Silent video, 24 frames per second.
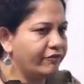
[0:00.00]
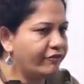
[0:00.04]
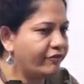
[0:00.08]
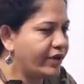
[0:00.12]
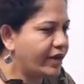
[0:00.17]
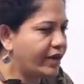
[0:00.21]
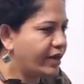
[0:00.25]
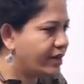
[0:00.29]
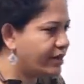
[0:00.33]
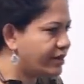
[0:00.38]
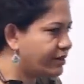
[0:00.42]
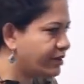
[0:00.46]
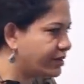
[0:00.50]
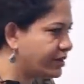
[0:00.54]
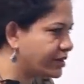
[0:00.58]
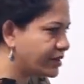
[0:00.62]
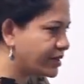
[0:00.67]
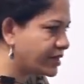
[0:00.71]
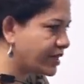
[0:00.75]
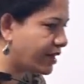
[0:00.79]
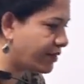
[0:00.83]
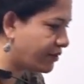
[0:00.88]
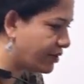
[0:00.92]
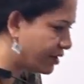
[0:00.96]
where
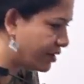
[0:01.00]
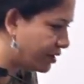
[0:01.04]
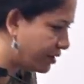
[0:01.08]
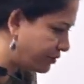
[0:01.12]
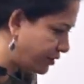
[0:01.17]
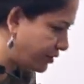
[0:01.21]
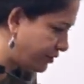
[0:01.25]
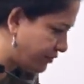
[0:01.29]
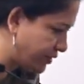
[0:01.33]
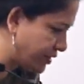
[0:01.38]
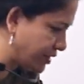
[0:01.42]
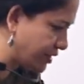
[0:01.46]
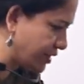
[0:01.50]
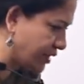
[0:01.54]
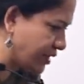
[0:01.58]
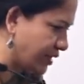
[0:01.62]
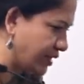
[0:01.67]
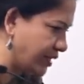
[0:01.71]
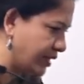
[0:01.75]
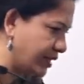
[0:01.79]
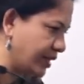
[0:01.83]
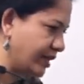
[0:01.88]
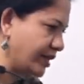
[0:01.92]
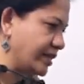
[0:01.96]
several of the
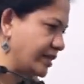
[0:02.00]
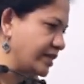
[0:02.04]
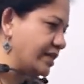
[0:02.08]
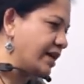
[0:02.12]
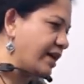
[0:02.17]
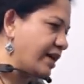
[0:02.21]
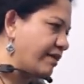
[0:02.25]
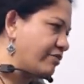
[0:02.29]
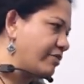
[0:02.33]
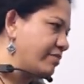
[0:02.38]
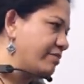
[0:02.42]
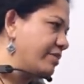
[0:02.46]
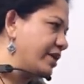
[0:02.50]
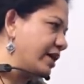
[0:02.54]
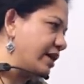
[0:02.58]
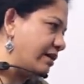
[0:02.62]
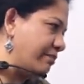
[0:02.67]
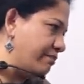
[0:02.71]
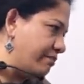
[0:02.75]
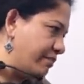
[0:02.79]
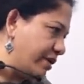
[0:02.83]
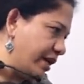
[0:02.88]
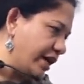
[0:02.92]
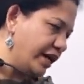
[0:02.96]
physical things have to be
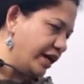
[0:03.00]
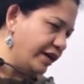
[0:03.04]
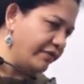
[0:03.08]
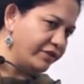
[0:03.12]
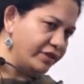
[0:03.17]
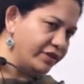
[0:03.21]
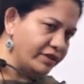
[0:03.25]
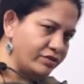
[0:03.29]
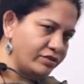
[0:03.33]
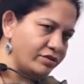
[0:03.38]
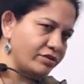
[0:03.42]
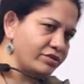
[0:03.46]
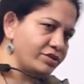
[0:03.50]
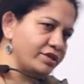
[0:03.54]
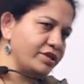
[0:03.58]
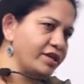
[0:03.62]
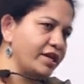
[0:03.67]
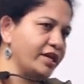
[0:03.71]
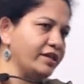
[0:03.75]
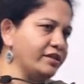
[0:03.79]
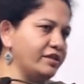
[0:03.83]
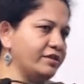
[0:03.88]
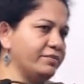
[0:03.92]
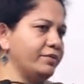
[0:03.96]
combined with the social
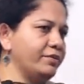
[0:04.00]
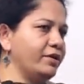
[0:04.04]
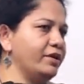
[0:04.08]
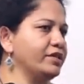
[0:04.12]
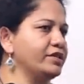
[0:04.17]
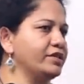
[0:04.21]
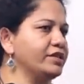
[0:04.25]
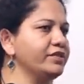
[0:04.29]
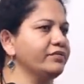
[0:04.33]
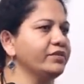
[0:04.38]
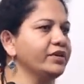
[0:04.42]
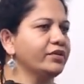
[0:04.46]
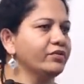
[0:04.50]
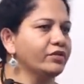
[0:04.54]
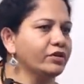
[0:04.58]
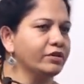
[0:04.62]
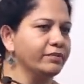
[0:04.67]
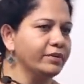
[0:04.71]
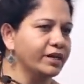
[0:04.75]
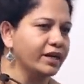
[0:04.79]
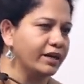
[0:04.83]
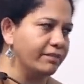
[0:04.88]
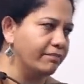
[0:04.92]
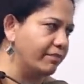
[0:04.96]
anthropology, we would
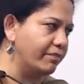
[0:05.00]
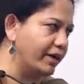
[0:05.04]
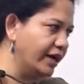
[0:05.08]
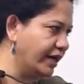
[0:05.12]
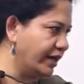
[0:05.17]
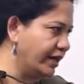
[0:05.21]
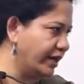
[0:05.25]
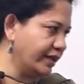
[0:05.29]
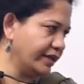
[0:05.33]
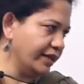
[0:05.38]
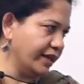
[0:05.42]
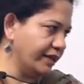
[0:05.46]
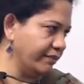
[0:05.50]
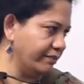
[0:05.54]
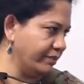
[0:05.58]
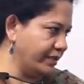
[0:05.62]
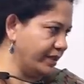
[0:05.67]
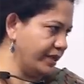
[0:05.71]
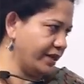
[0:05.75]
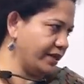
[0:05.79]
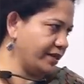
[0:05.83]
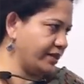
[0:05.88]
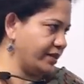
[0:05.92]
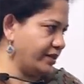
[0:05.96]
be combining them
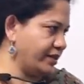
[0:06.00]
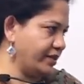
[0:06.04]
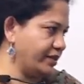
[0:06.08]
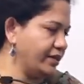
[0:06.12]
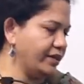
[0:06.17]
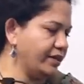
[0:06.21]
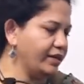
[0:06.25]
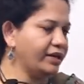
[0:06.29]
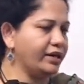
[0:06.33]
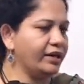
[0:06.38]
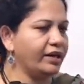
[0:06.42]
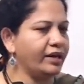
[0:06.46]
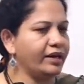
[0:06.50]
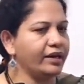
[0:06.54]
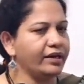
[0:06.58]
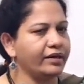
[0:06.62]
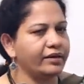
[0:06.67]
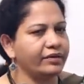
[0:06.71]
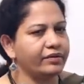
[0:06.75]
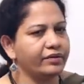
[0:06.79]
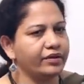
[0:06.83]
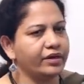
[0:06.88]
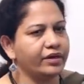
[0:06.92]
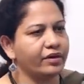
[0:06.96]
there. Like,
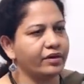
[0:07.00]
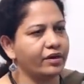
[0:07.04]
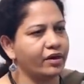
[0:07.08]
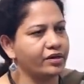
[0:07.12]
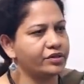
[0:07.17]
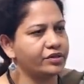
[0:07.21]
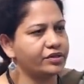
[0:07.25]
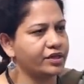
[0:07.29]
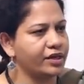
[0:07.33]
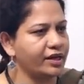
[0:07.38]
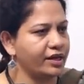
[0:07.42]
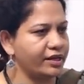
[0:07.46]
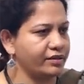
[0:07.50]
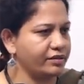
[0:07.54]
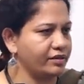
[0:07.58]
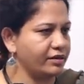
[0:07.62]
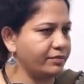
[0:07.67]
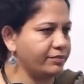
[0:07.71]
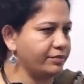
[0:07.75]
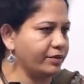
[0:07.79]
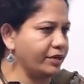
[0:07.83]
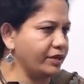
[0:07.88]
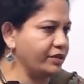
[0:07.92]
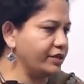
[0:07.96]
you know, ecological
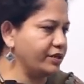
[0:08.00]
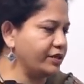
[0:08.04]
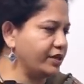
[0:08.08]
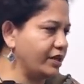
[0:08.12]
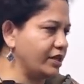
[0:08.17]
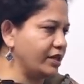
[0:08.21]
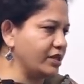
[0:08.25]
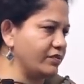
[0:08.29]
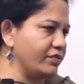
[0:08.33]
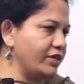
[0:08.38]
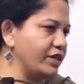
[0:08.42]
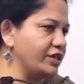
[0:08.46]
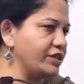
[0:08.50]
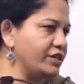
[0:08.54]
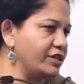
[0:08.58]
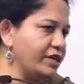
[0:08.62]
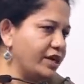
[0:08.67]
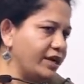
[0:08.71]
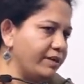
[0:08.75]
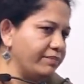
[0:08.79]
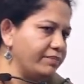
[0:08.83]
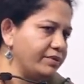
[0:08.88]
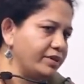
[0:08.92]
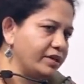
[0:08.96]
anthropology, there is one
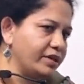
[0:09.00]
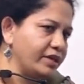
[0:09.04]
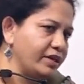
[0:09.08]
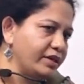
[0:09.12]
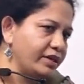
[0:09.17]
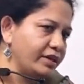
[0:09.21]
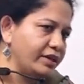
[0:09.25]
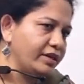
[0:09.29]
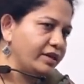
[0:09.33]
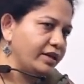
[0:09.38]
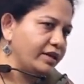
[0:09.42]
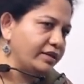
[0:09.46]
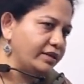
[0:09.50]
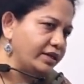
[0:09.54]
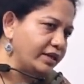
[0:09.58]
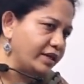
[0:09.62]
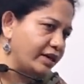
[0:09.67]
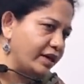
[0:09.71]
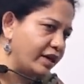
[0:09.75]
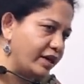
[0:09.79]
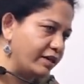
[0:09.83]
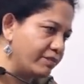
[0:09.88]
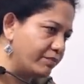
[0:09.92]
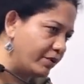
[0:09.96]
chapter in, I think,
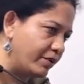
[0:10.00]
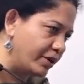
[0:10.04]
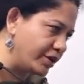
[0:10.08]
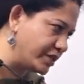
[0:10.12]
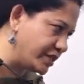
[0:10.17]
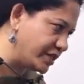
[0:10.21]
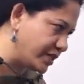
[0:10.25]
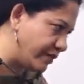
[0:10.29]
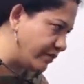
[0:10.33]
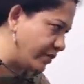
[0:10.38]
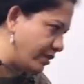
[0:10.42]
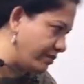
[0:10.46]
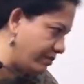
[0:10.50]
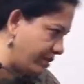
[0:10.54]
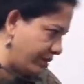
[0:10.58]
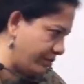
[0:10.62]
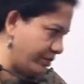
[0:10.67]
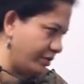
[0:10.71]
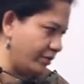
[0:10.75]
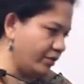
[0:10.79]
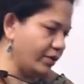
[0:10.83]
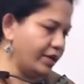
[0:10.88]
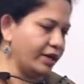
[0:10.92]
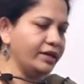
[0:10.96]
9.7
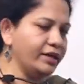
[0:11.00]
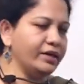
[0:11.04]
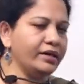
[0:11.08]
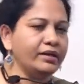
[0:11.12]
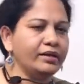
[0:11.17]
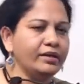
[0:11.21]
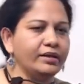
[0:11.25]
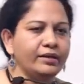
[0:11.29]
paper 1,